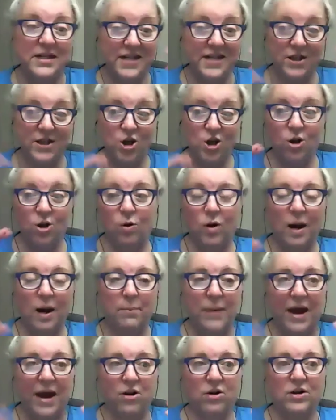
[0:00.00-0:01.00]
I know
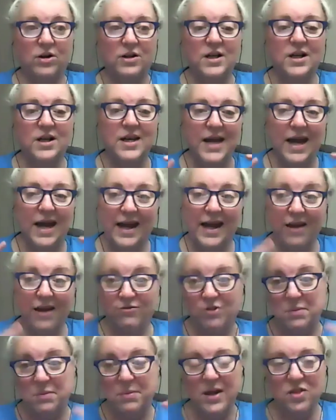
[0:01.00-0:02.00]
about
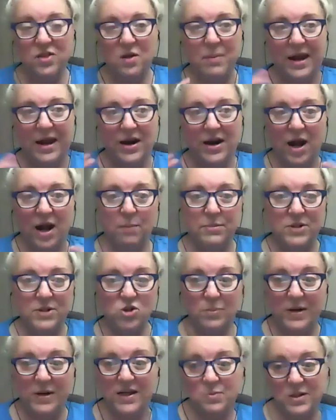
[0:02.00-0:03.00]
every month about how much mm-hmm.
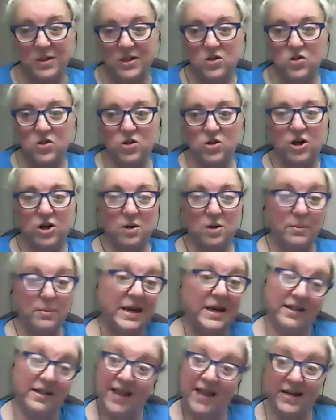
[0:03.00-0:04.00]
my expenses are going to be
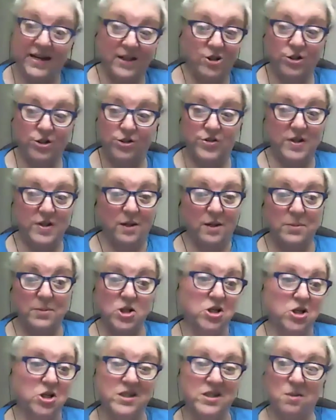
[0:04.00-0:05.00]
and that includes the
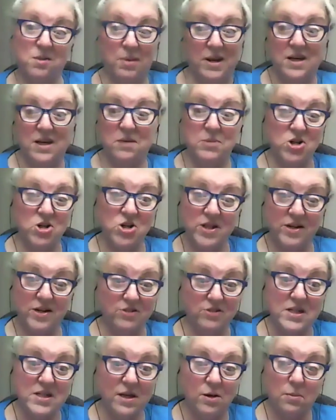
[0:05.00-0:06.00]
commission because i pay commission every
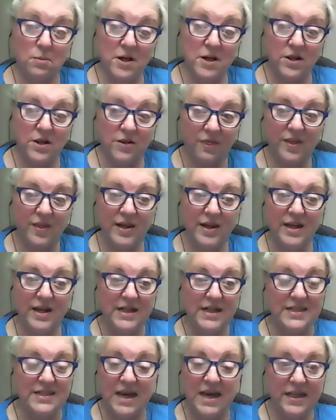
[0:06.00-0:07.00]
single month
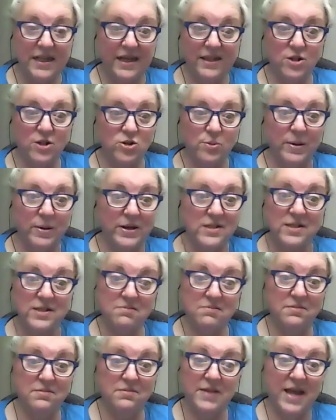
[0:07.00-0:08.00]
it's not like there's
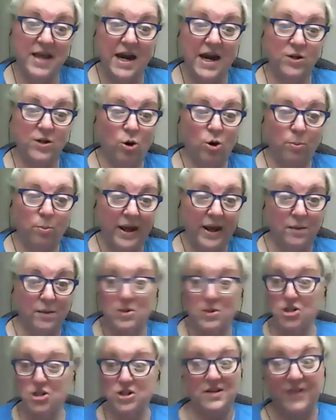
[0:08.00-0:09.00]
months that i don't pay a
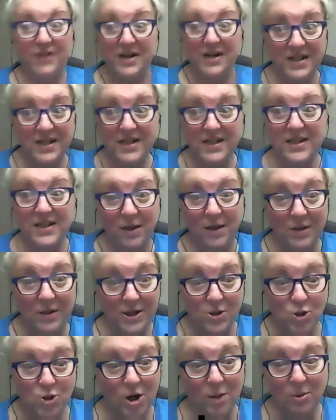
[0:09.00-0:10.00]
commission if i didn't i'd be
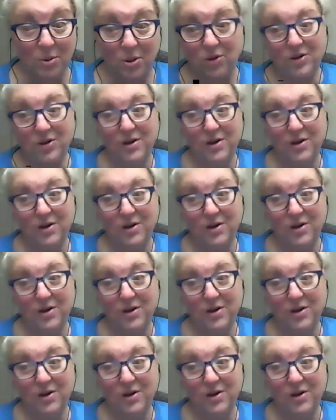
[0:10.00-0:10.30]
in trouble